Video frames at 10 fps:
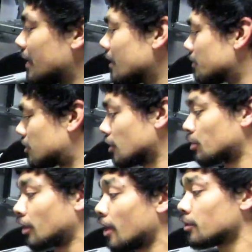be too
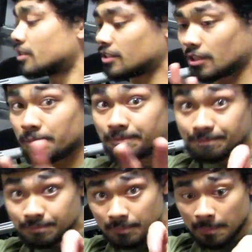close
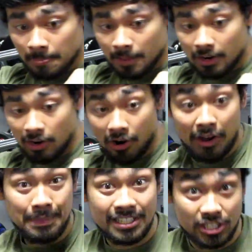or
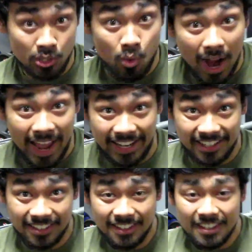I'd be too wide
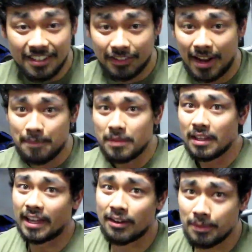right?
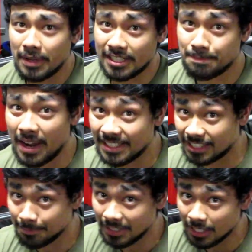And everybody's body's
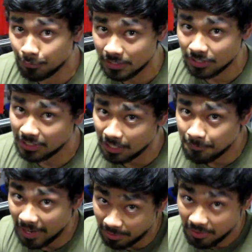gonna be different, so you need to
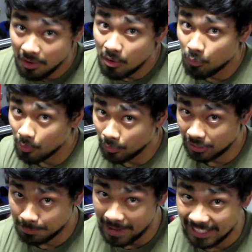find what
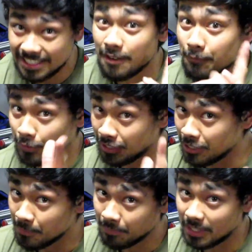works best for
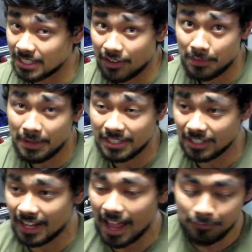you because everybody's
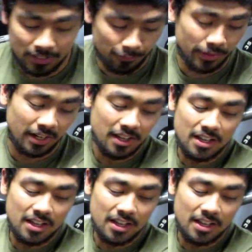gonna have different